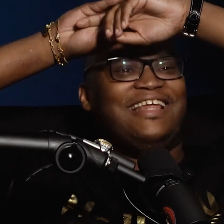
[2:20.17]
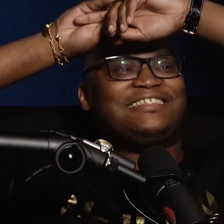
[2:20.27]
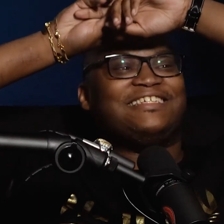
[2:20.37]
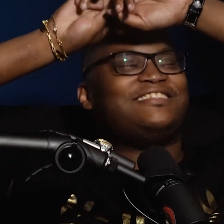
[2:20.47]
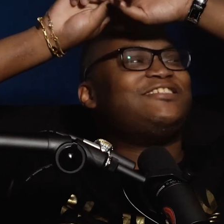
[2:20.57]
That's
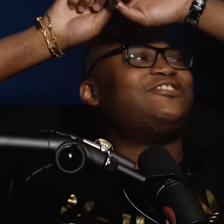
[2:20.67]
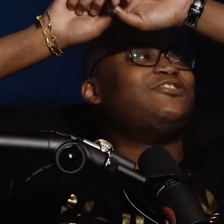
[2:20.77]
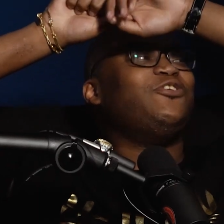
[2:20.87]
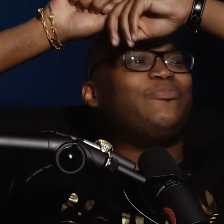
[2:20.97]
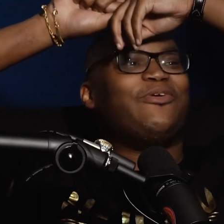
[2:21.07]
a
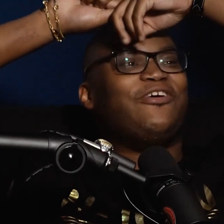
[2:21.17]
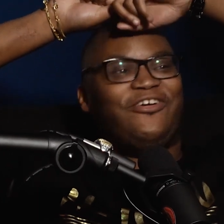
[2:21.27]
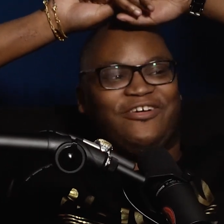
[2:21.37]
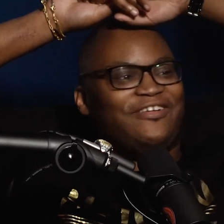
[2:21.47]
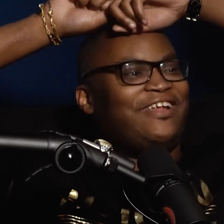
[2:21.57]

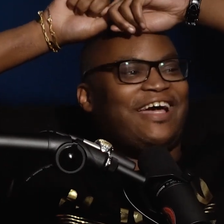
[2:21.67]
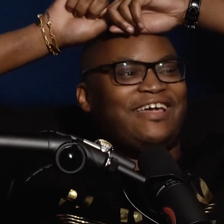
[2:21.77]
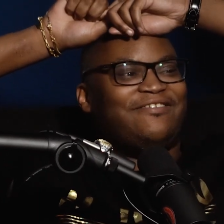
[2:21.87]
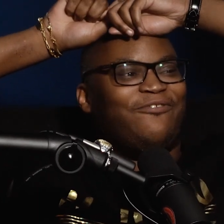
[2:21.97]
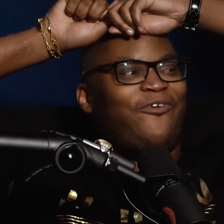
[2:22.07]
super like
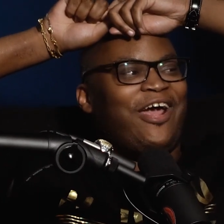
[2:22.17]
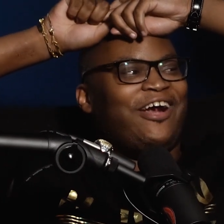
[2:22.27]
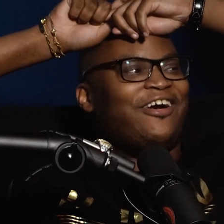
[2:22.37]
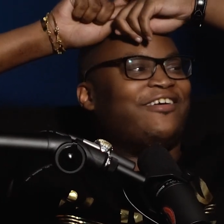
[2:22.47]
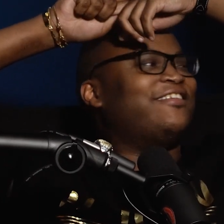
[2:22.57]
rare